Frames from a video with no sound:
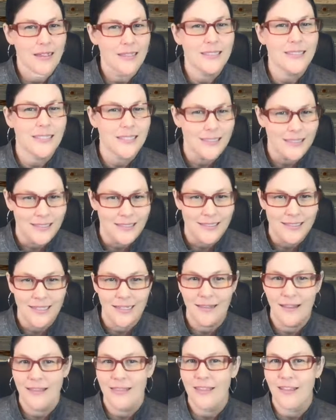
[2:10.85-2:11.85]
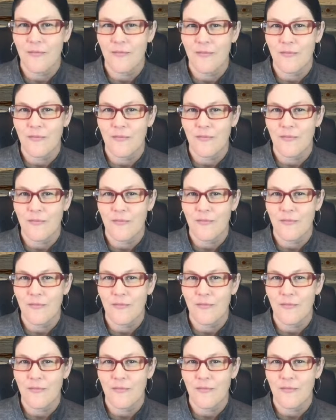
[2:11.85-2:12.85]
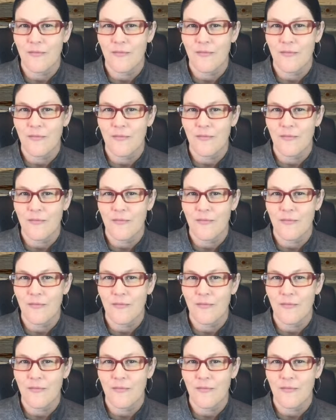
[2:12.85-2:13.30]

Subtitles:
is existing, that they've been working together,